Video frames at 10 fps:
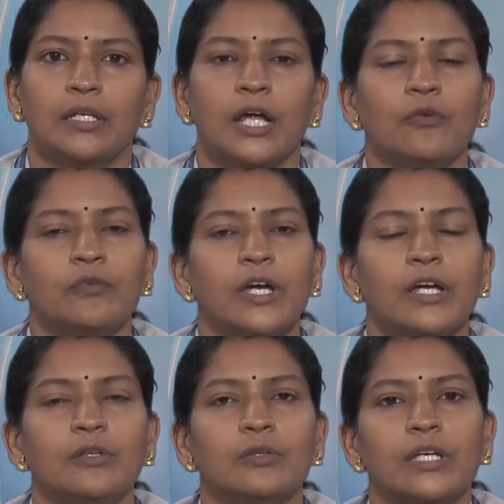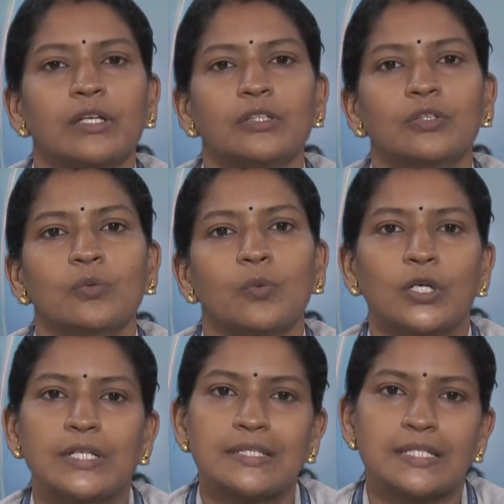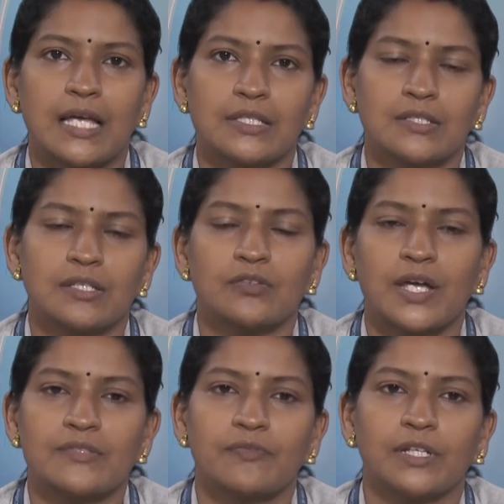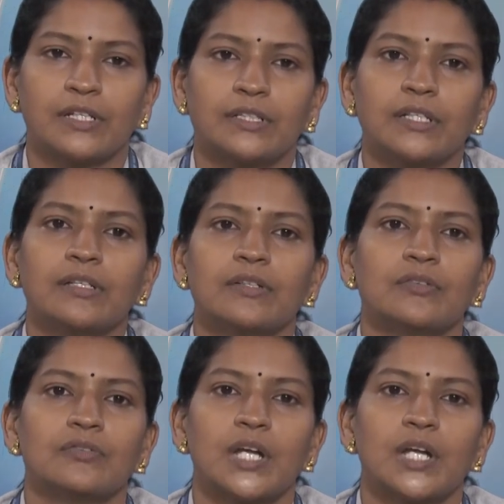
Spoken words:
Now we are looking into what is transfer learning.